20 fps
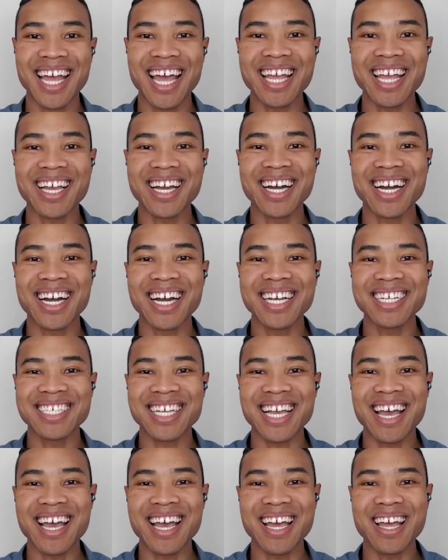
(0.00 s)
Hey guys,
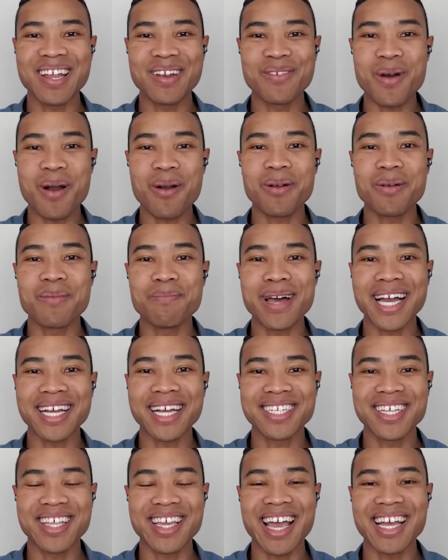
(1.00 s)
and welcome back
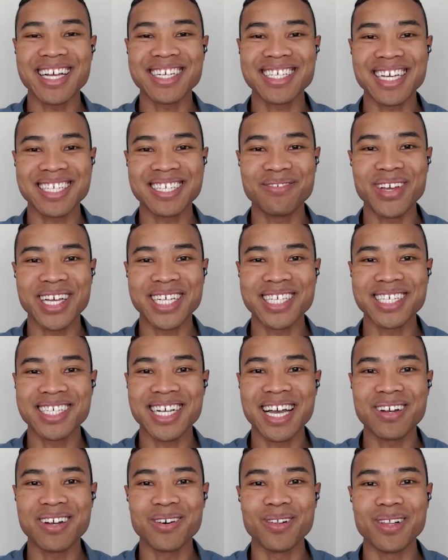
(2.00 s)
to the ASX Investor
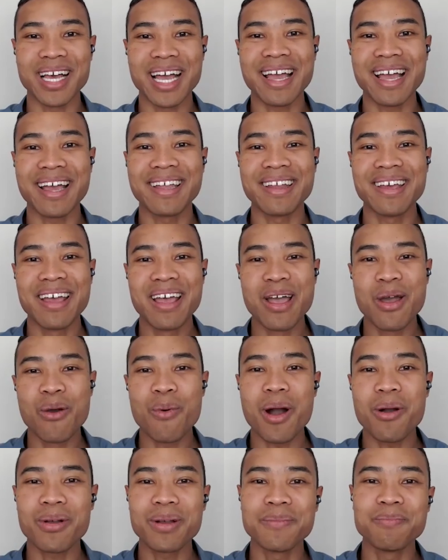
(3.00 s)
channel, and
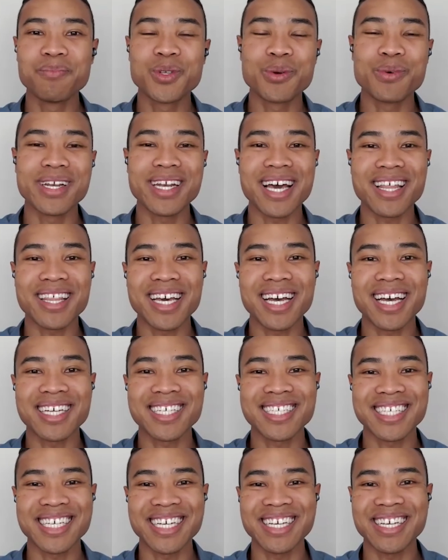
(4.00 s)
welcome to another
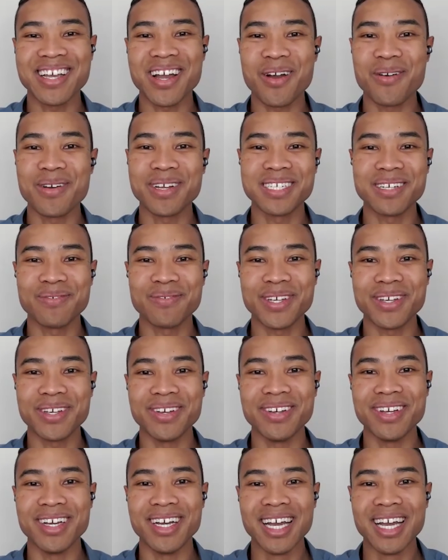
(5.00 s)
CEO interview.